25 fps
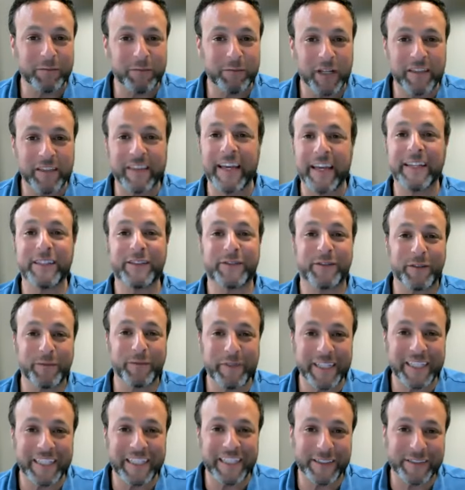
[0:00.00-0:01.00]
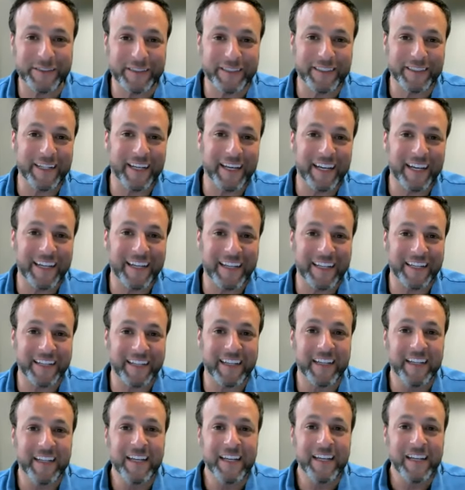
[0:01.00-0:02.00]
But thanks for being here today.
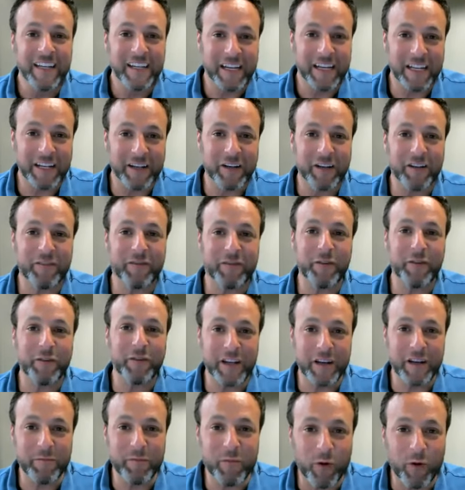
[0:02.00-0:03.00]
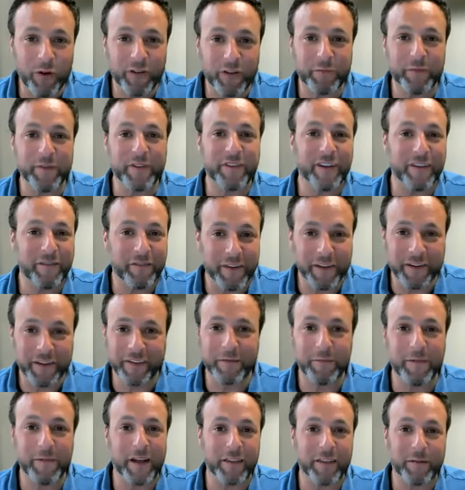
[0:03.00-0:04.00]
And if you need more specifics
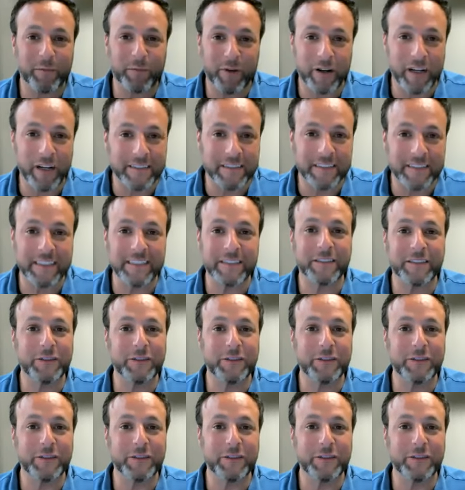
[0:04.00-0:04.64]
about the process,